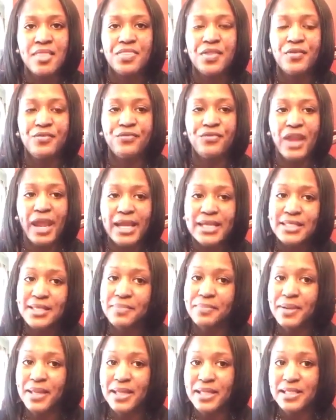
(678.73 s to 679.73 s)
the
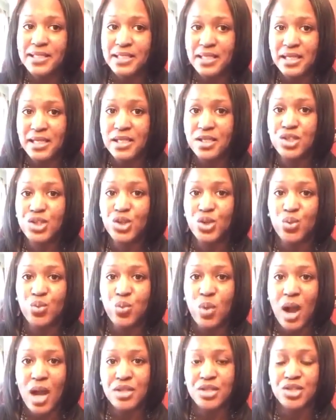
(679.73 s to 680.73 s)
flexibility to
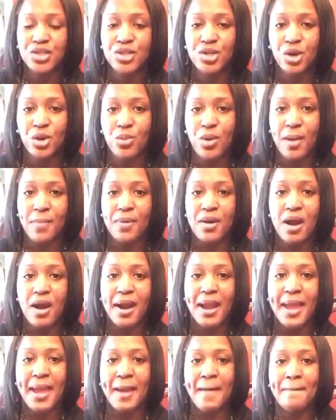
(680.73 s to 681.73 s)
watch your webinar
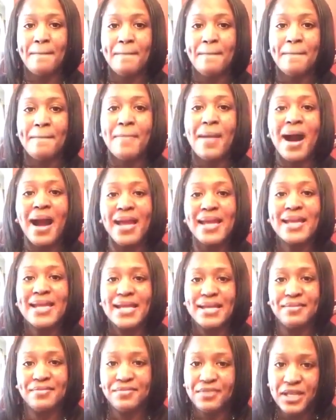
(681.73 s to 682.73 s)
at my
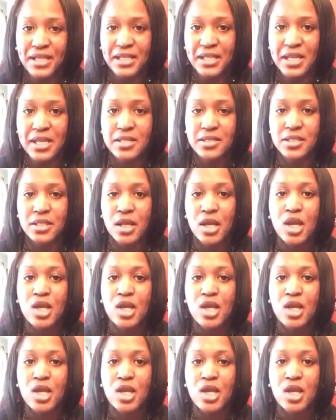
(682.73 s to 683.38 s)
convenience.